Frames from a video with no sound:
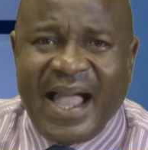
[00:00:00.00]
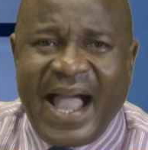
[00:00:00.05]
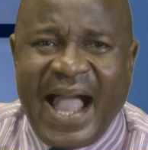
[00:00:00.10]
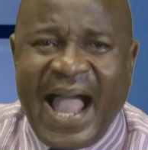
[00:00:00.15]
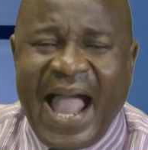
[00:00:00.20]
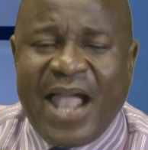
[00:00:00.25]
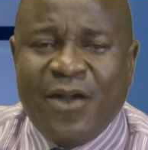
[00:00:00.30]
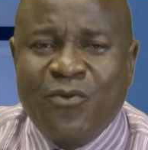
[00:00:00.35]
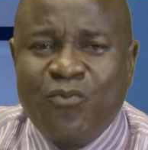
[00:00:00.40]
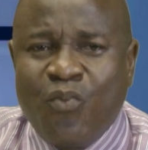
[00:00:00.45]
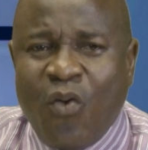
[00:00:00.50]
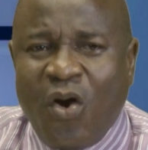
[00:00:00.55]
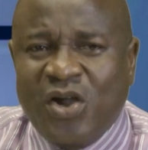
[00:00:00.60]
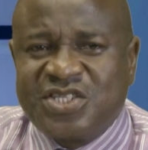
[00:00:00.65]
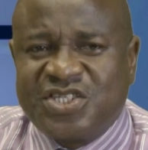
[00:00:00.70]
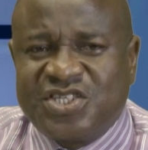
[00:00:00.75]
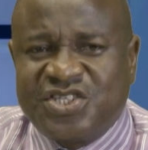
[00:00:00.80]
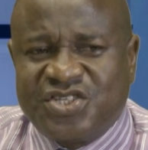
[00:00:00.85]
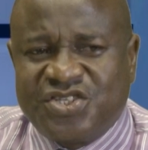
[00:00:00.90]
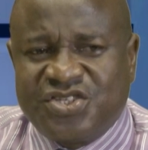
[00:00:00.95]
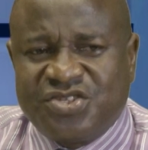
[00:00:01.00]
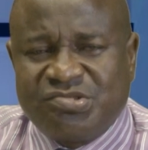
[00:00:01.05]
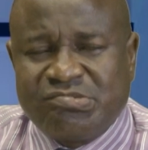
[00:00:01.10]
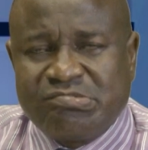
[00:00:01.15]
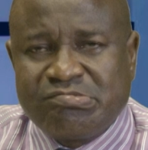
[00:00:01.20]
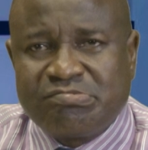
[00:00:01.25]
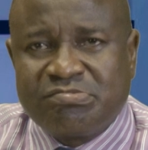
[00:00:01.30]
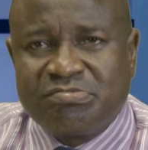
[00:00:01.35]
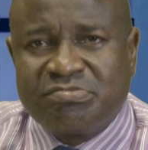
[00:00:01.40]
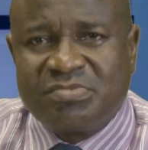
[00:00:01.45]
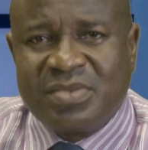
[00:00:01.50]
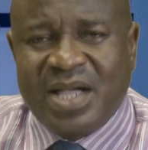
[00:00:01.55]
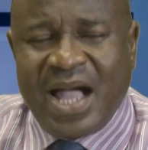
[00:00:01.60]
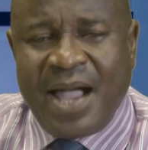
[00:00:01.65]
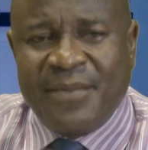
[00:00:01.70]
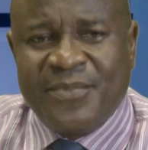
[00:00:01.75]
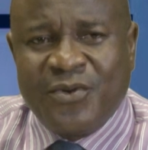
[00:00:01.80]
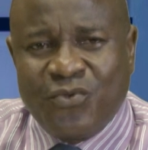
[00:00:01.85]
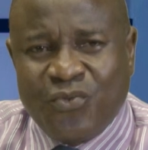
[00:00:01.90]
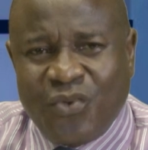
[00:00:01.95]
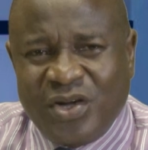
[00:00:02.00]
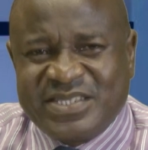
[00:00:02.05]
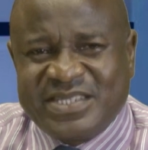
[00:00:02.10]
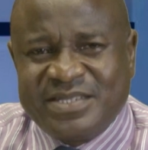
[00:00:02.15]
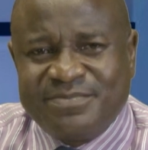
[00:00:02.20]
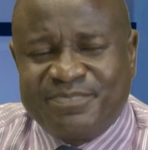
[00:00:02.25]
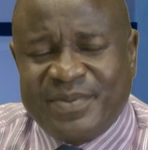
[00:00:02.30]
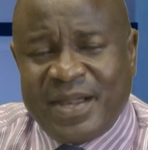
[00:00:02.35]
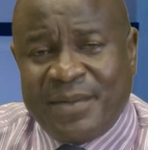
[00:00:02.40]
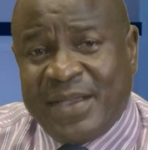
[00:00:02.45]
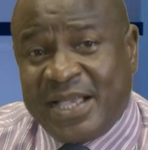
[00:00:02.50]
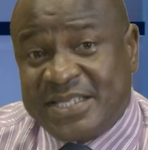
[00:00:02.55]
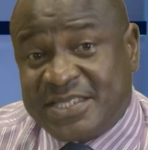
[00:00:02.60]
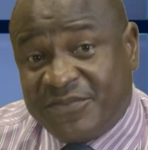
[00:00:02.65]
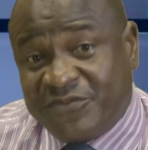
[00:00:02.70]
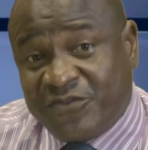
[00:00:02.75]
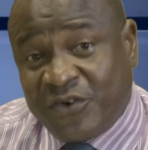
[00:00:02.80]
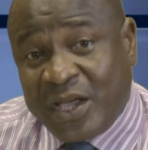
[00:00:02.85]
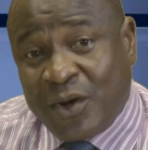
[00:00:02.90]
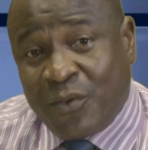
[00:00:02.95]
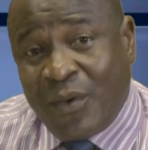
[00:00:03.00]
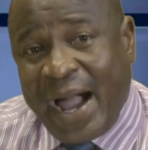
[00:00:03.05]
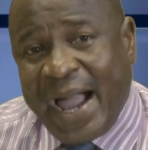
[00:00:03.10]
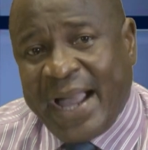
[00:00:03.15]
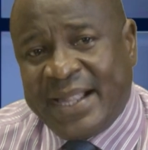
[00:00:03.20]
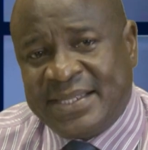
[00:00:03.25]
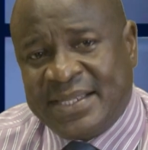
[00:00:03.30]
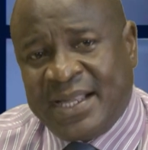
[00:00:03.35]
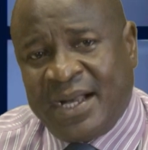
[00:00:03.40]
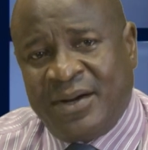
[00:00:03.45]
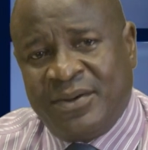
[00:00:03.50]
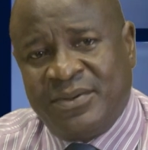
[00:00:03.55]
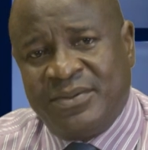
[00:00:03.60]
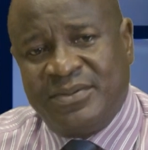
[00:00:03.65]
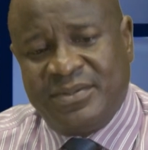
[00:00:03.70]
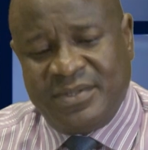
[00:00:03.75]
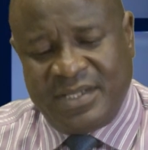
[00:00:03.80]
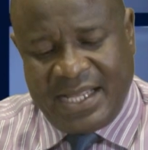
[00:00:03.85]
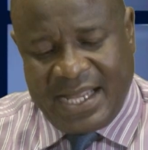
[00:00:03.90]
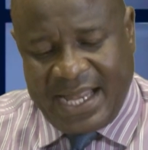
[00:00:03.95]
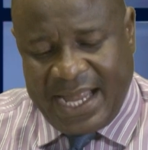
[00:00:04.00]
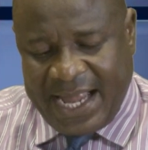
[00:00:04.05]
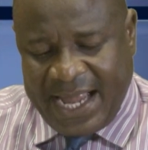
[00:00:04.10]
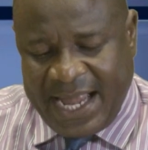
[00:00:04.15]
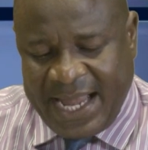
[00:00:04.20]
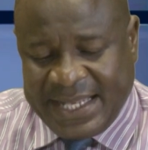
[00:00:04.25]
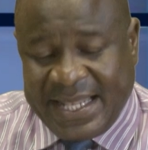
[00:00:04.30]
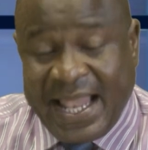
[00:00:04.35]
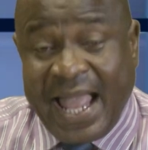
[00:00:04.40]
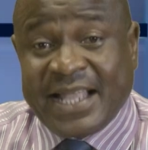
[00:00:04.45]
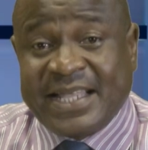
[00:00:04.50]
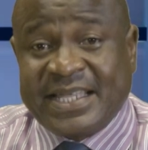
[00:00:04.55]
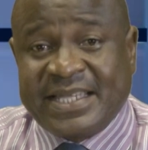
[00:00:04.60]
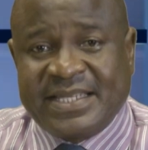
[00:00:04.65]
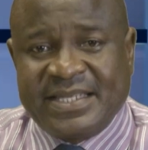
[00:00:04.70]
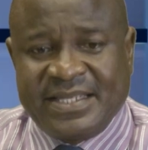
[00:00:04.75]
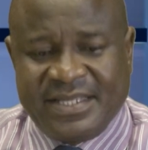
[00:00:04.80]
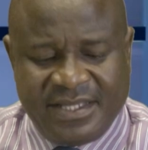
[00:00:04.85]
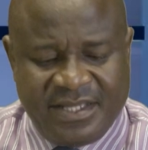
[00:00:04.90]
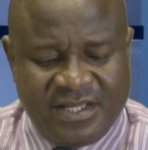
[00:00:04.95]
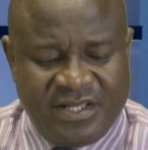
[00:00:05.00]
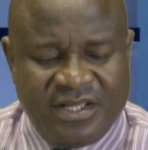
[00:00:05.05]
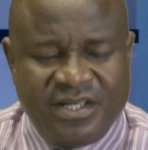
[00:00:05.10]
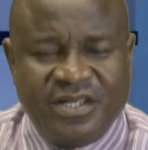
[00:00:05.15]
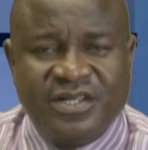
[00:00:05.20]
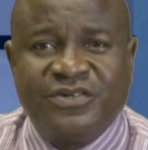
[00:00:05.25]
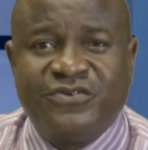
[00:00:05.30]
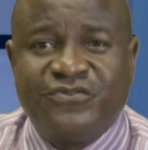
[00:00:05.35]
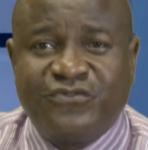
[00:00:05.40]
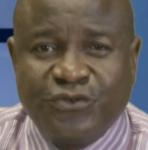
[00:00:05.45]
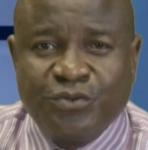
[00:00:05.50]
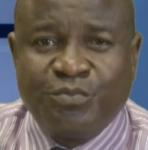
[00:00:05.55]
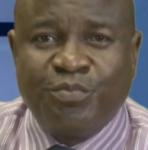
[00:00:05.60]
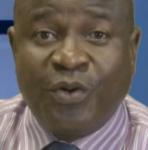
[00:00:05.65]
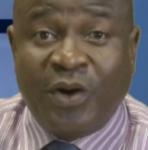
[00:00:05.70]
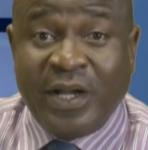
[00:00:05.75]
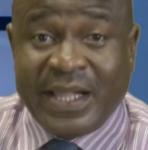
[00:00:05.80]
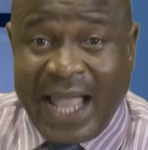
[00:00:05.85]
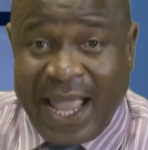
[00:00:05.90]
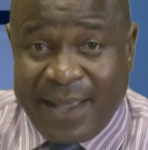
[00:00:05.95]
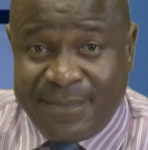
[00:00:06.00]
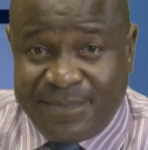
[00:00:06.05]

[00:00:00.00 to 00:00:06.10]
I've been watching Premiership for a while now. I like football. I